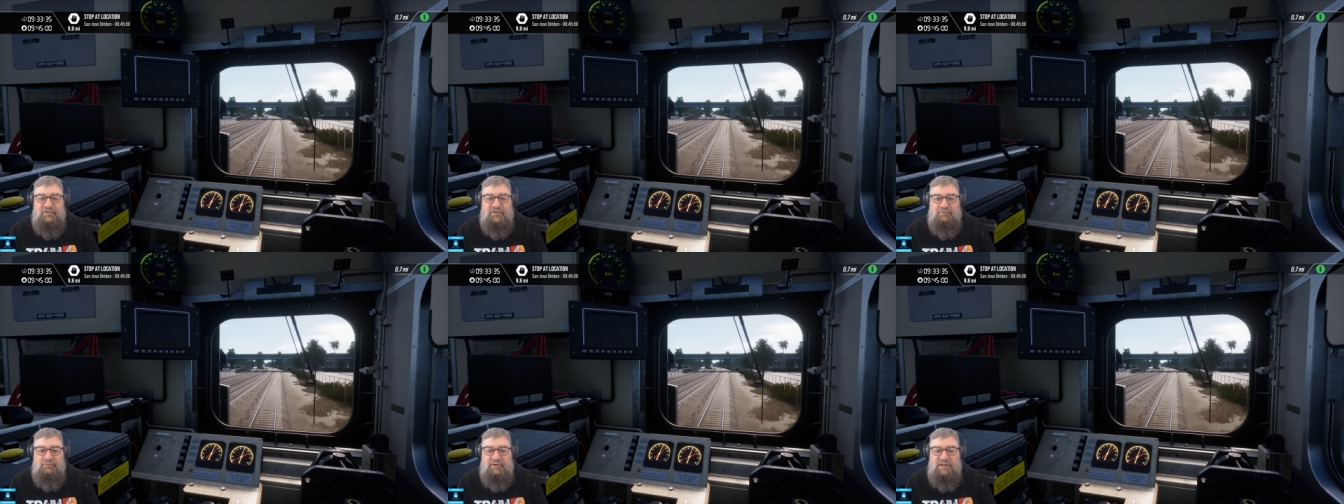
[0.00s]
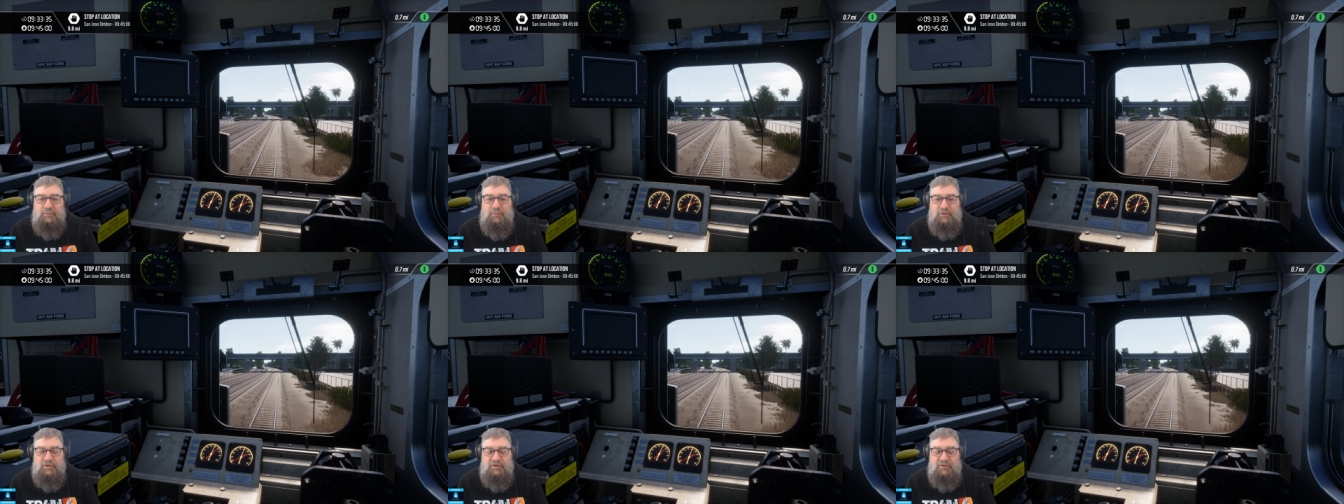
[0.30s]
do you
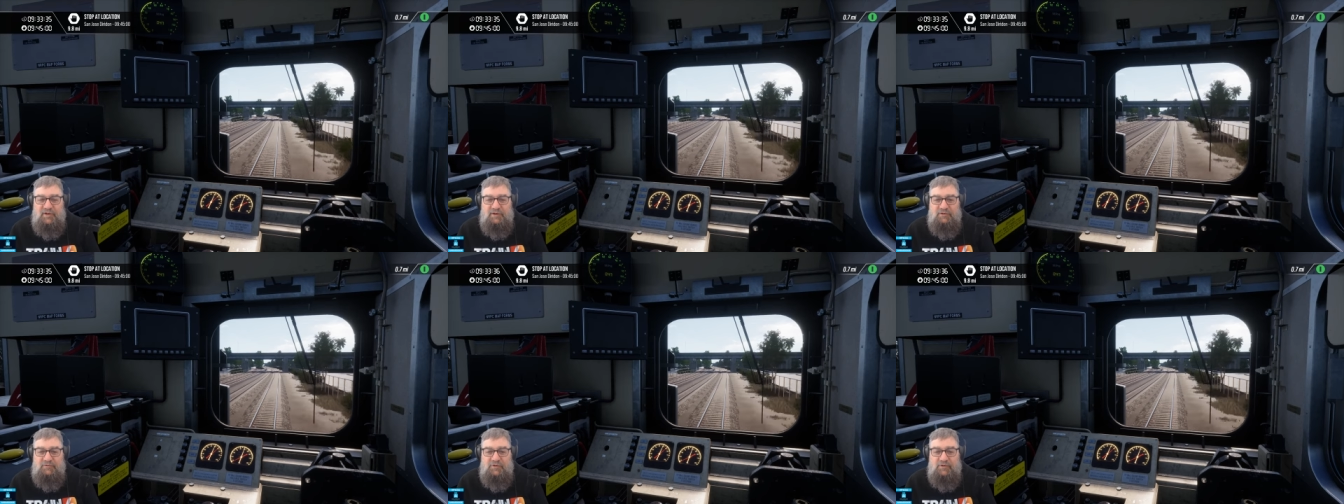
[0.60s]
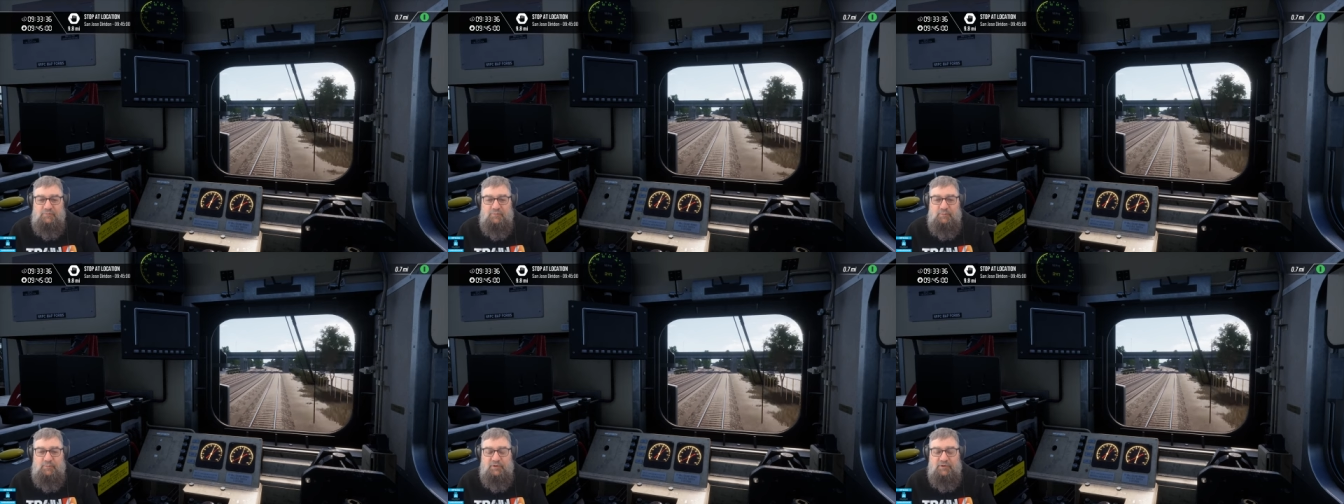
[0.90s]
really want to
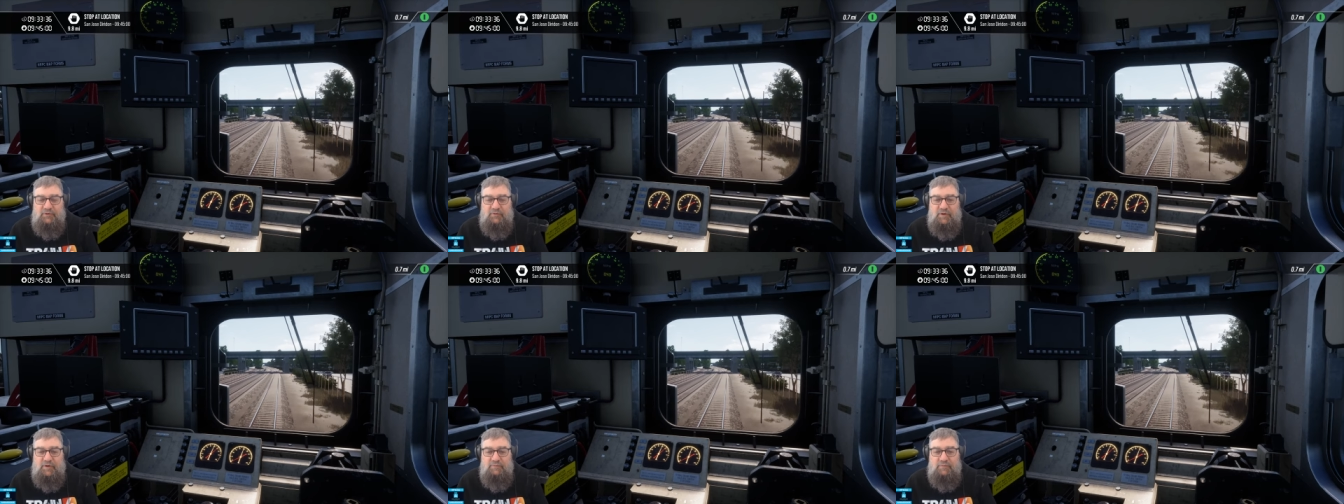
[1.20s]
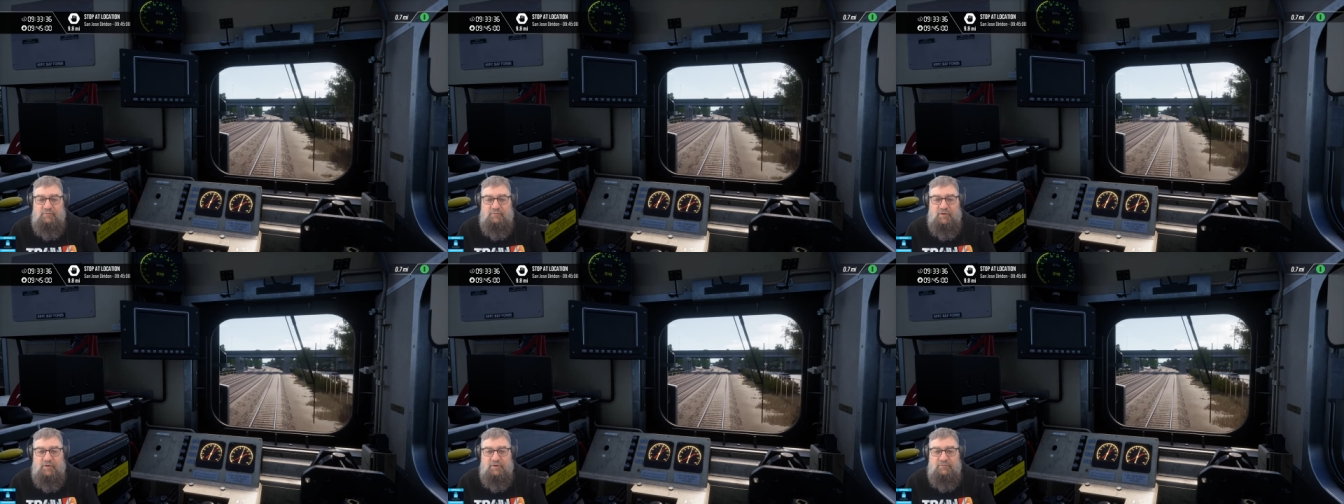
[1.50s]
travel by train
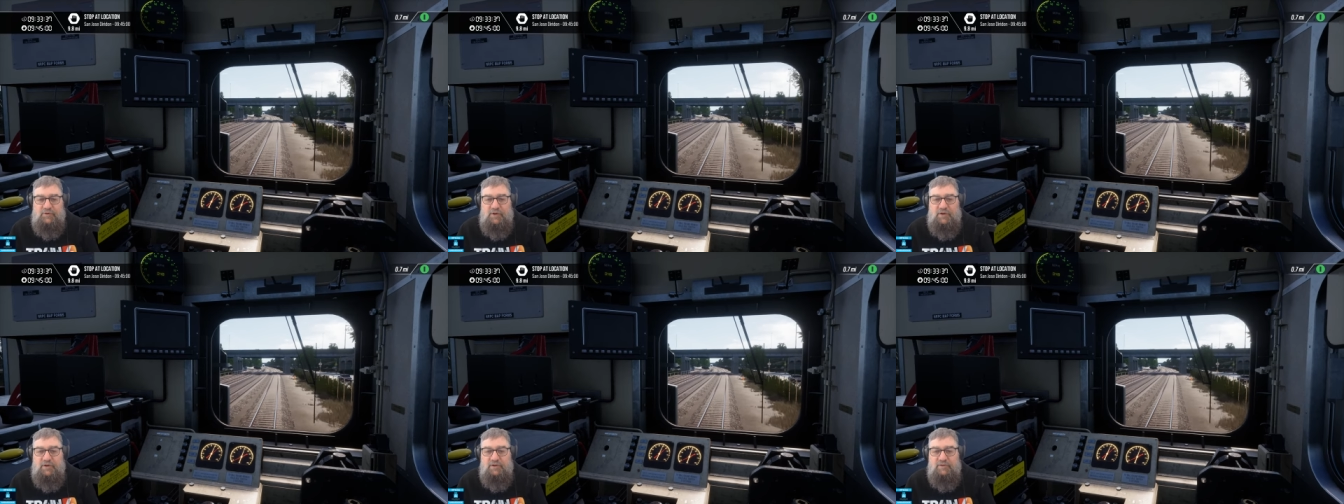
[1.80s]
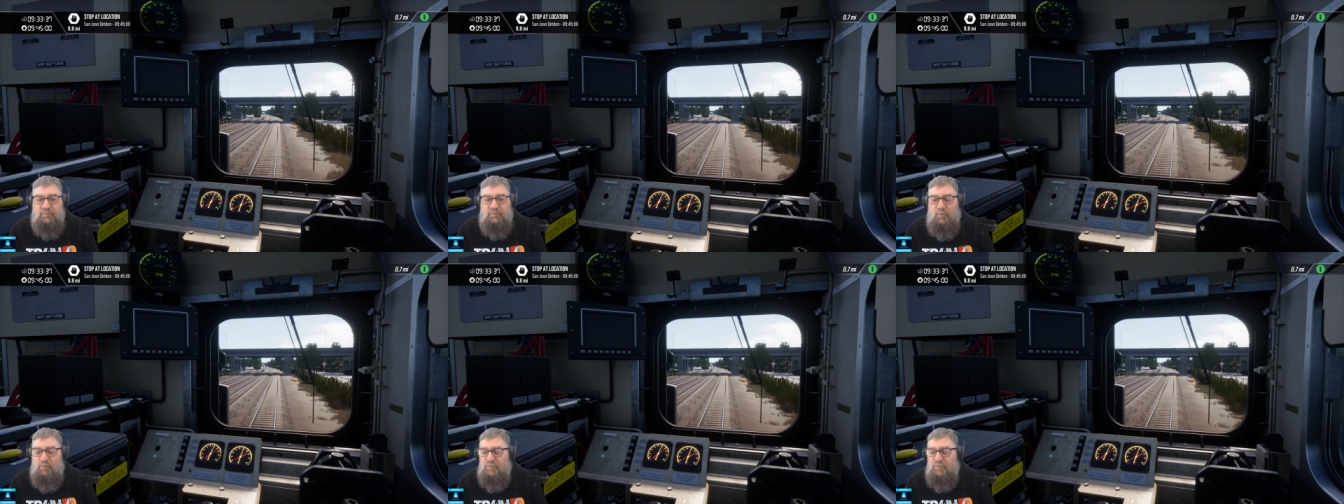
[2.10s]
for 5
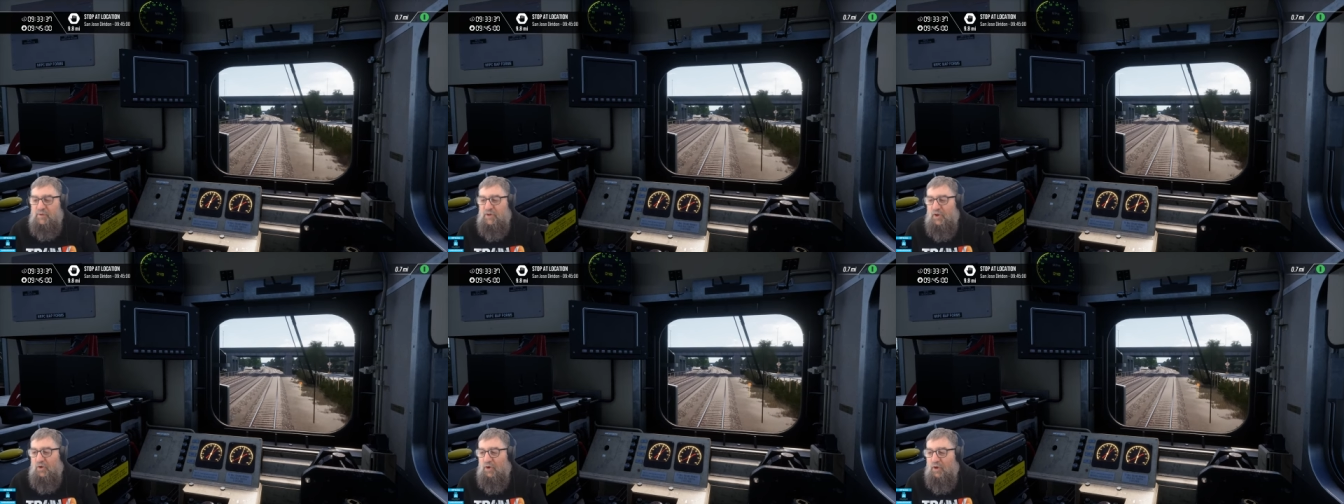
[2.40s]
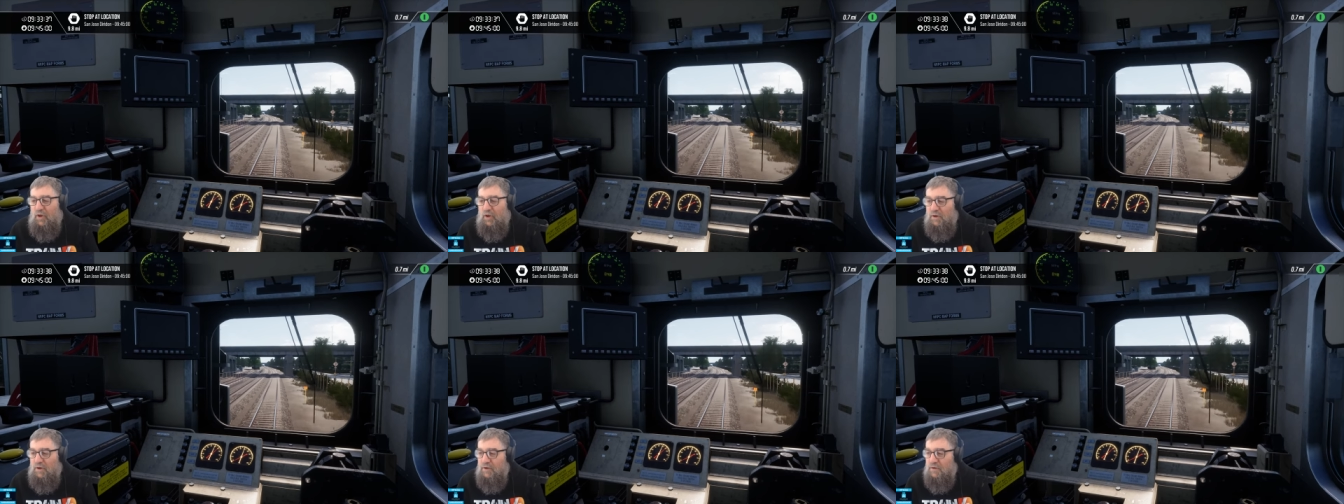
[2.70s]
days? Probably
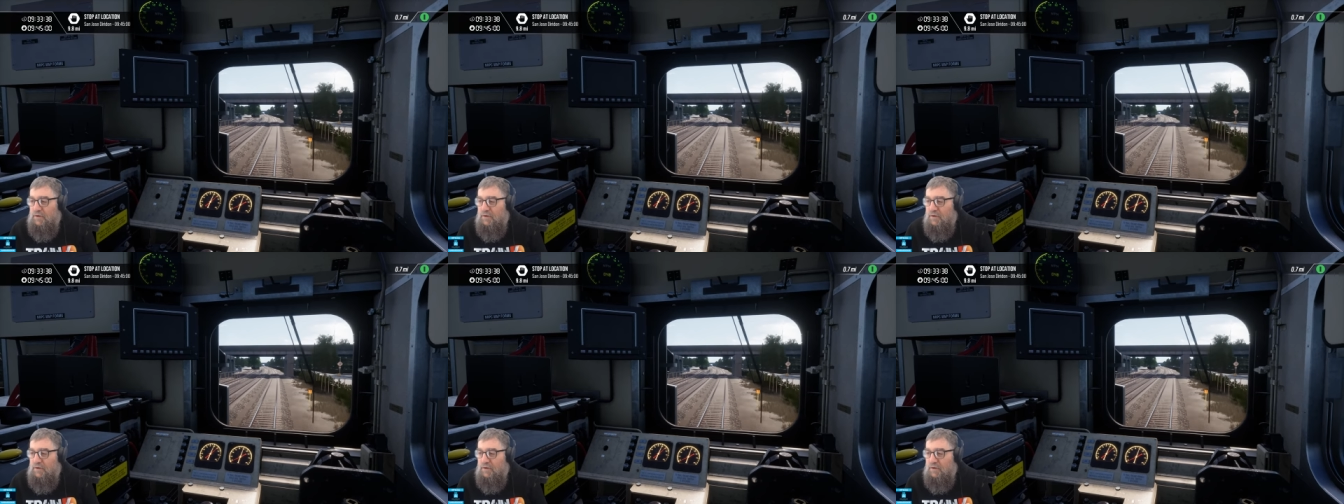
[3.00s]
not.